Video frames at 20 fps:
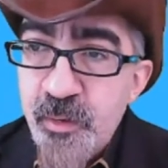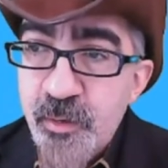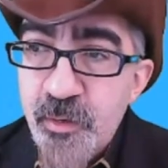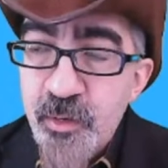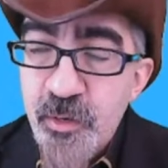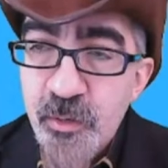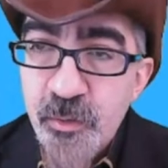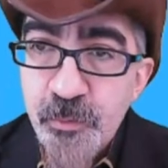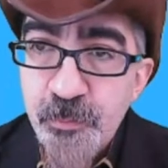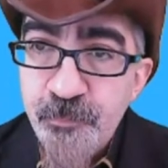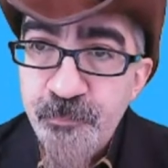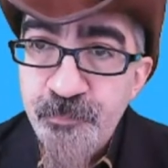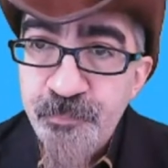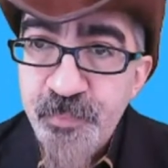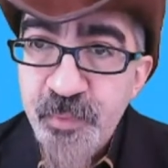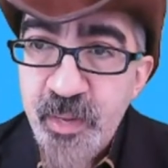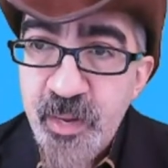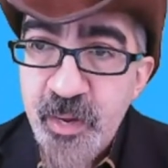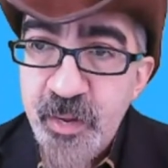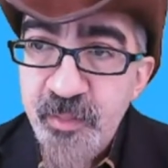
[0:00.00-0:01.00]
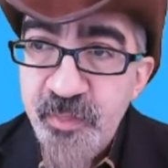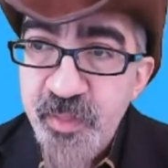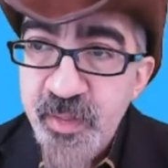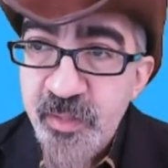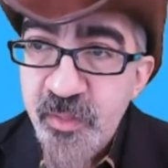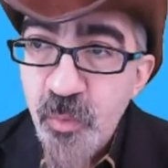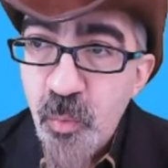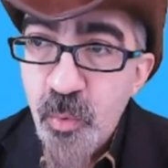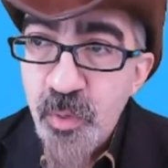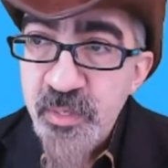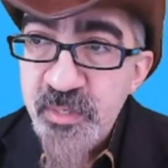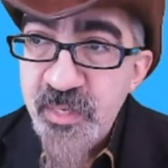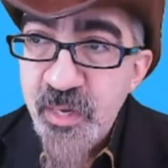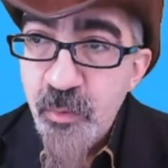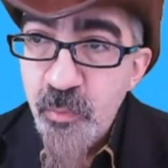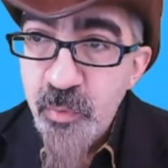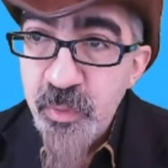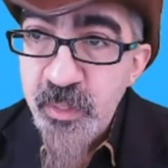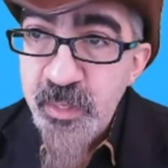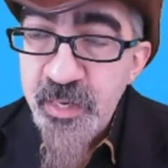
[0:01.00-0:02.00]
you know I think the ones
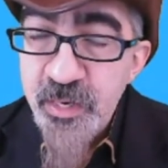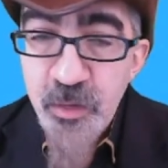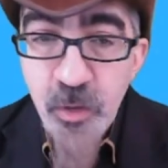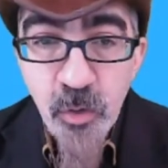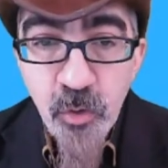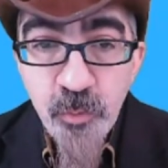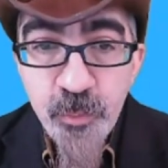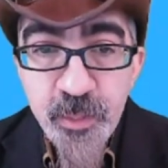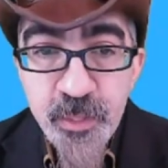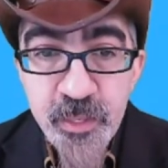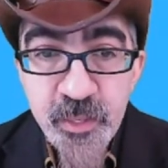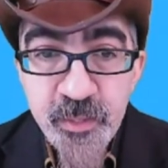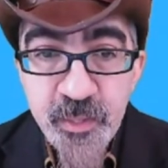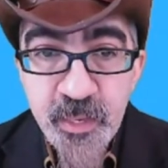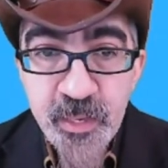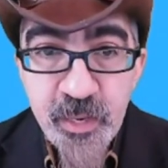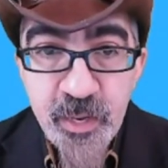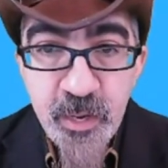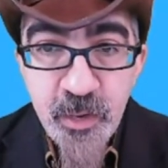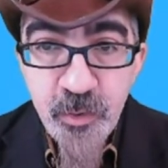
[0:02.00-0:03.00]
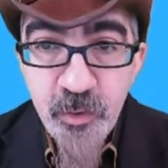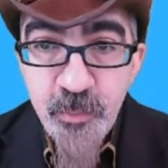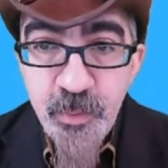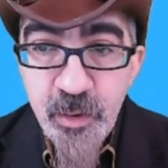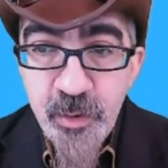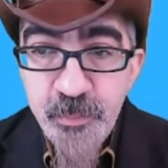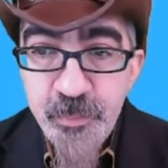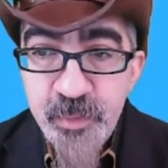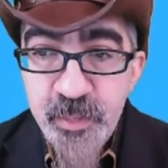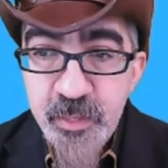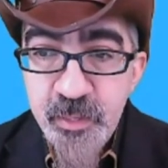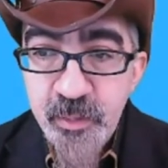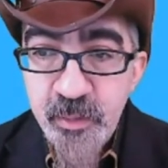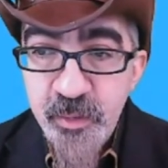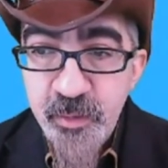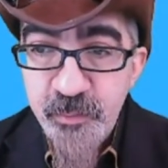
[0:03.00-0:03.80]
that really know me and that care about me